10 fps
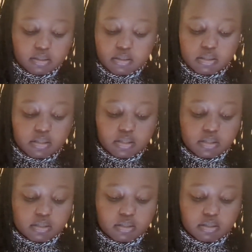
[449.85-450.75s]
It's
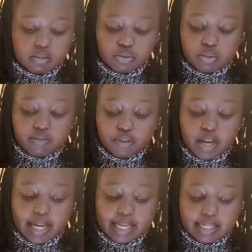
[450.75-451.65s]
just to give you
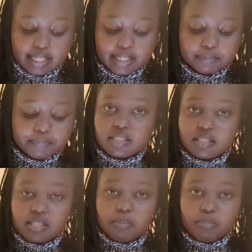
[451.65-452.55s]
an idea. This
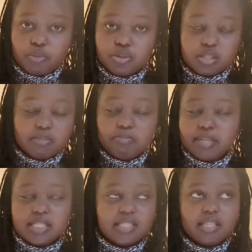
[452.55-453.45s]
is the most
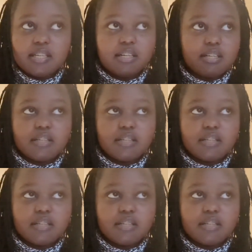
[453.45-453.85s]
basic.